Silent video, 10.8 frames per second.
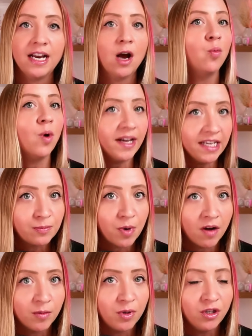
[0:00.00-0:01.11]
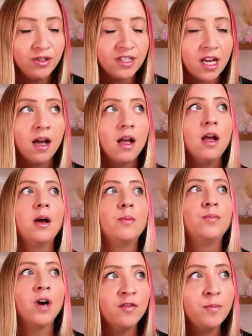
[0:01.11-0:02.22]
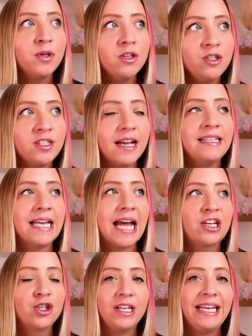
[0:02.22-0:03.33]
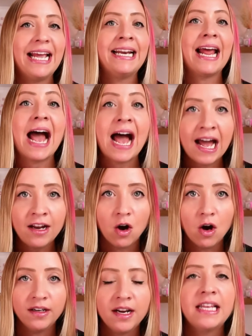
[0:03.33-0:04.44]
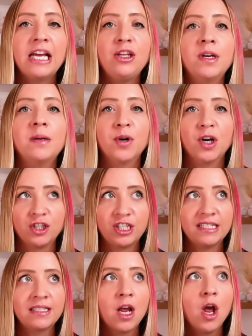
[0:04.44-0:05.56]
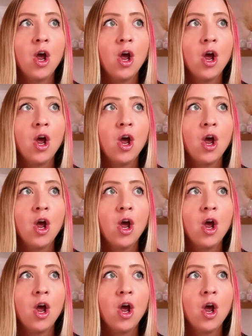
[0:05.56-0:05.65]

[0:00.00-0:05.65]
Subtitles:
Now, what is Bravopalooza? Bravopalooza is actually an add-on that you can purchase,